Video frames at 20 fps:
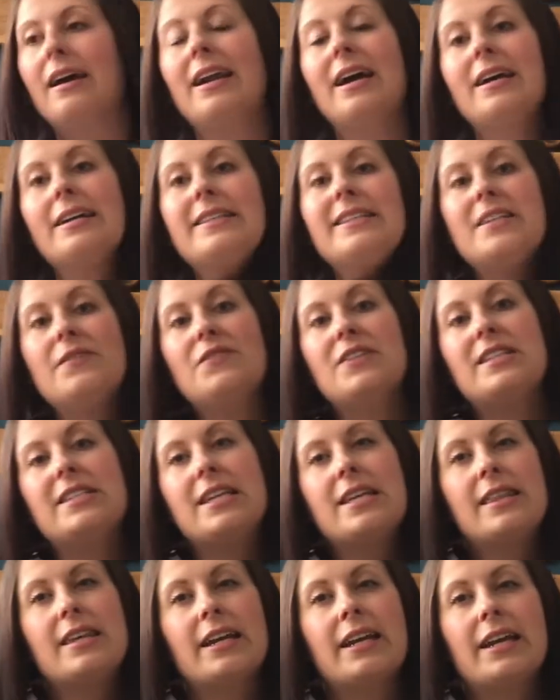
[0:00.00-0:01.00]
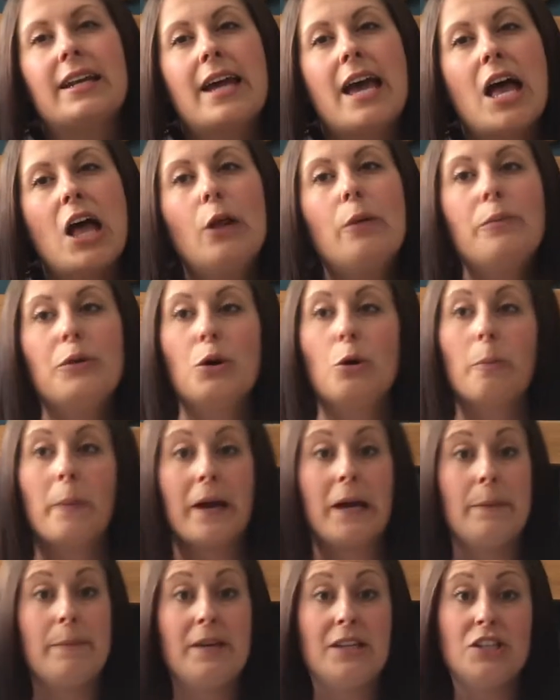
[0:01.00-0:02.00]
an activity that can help your
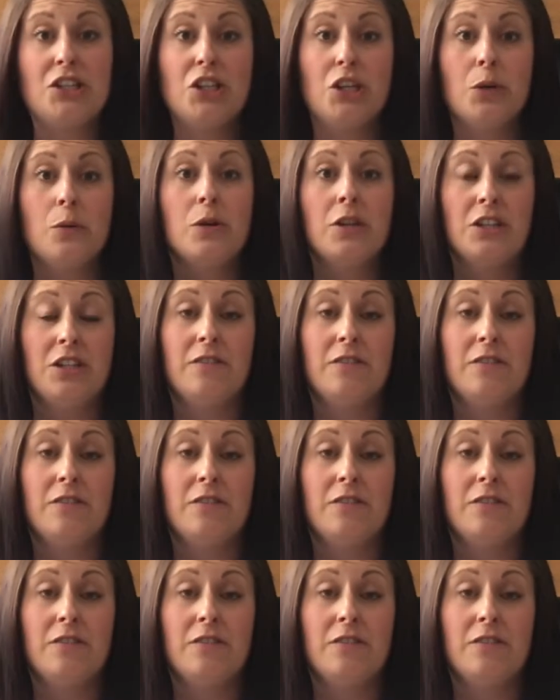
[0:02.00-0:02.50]
baby to